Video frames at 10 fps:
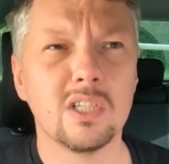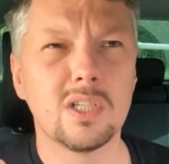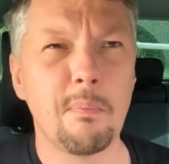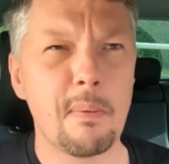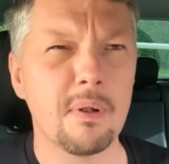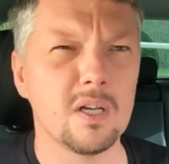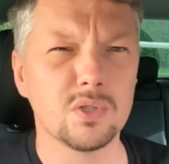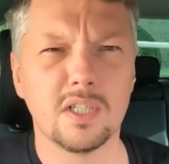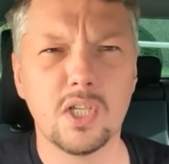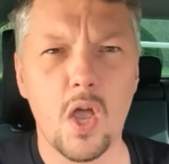so people aren't
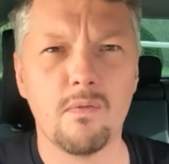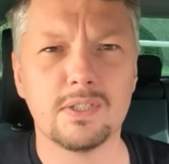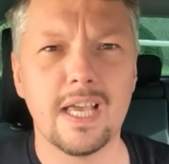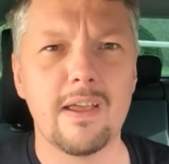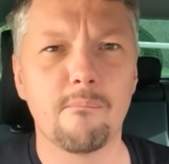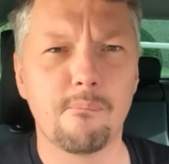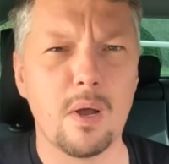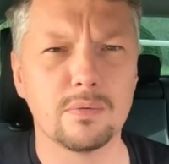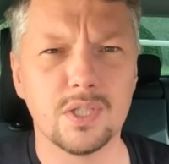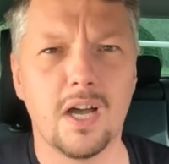trying to overtake
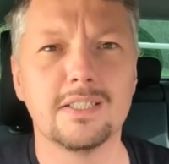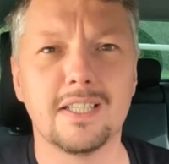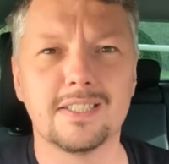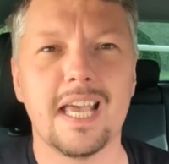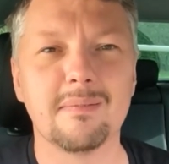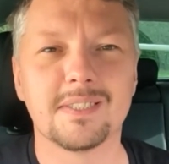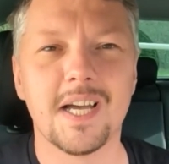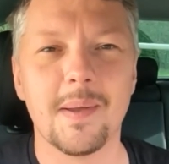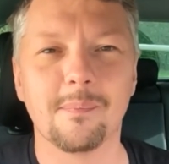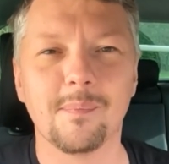both sides at the same
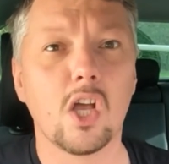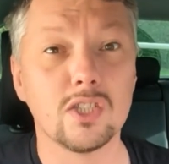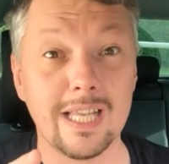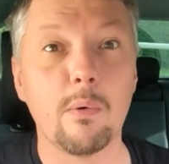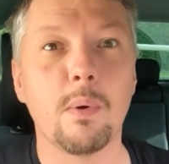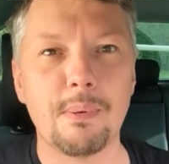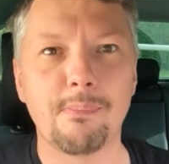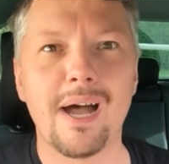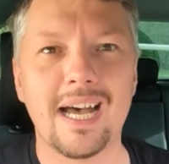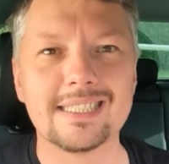time, because that would be bad.